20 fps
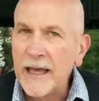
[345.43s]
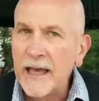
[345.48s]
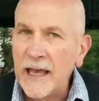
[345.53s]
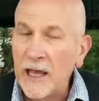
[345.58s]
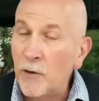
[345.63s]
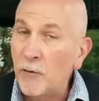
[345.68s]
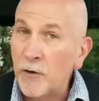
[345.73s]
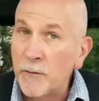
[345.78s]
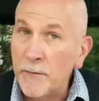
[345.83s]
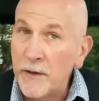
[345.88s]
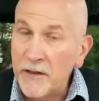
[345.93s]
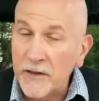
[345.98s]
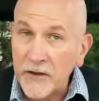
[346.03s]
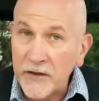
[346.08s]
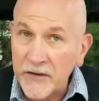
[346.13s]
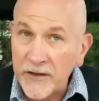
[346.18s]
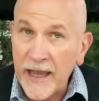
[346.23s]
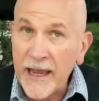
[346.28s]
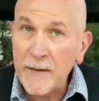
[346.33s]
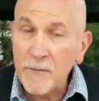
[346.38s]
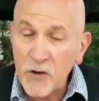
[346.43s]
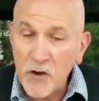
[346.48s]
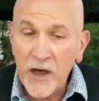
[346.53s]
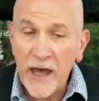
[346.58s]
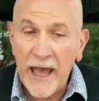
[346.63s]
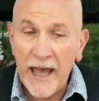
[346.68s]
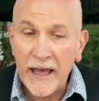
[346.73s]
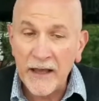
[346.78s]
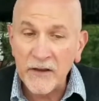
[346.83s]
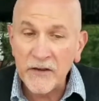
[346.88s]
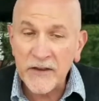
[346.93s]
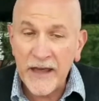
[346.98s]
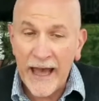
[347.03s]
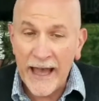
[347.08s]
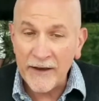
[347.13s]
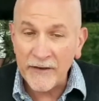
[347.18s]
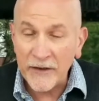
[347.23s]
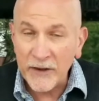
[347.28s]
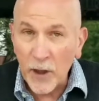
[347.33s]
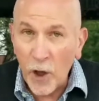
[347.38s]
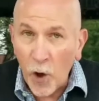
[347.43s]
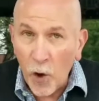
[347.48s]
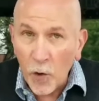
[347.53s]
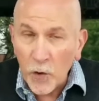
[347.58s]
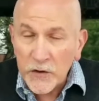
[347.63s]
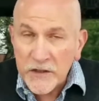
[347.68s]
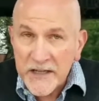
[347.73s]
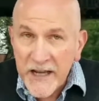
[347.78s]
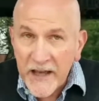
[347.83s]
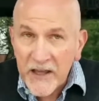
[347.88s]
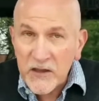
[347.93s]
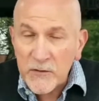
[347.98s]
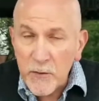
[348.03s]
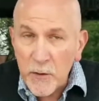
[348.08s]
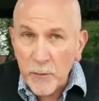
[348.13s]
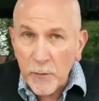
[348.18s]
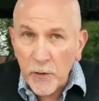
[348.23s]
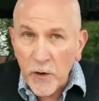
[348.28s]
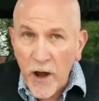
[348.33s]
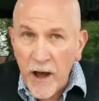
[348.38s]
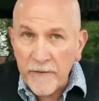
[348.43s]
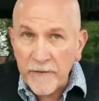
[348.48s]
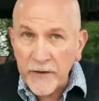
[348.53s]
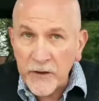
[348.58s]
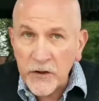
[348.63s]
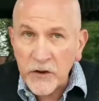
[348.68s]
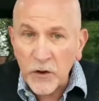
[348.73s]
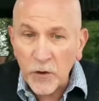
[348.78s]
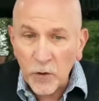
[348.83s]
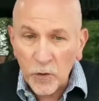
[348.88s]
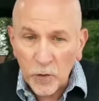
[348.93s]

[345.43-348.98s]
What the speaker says: It would be the same chance as the Old Testament prophets